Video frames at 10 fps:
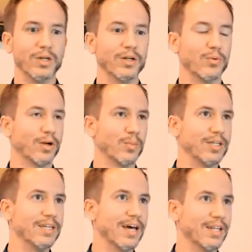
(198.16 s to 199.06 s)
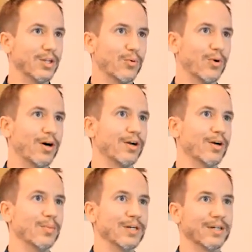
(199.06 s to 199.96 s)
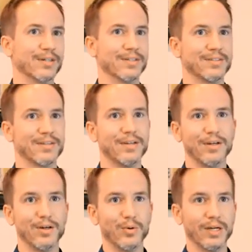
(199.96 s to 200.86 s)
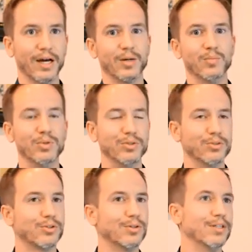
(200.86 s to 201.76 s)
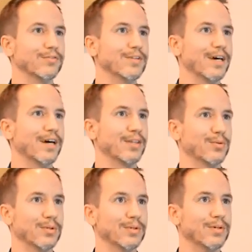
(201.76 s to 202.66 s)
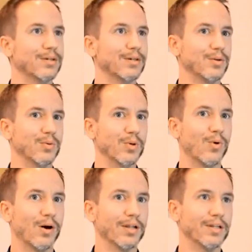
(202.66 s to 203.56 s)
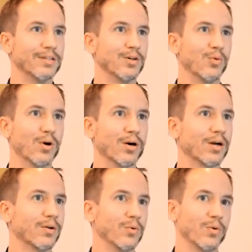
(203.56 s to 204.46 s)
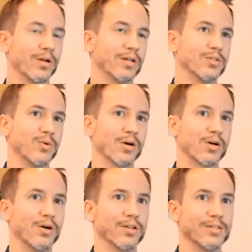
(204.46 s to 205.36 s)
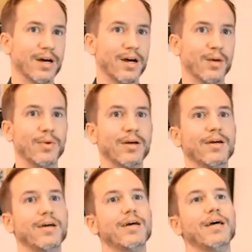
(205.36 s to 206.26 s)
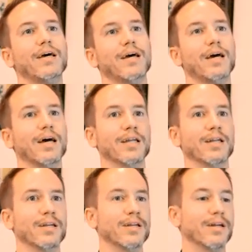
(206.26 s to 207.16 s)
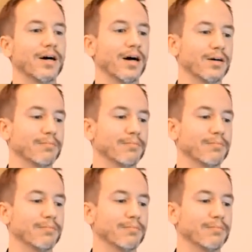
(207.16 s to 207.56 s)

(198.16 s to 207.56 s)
we didn't want to be dead in the water because we got a blue screen of death. We wanted it to work, and we wanted it to work all the time. And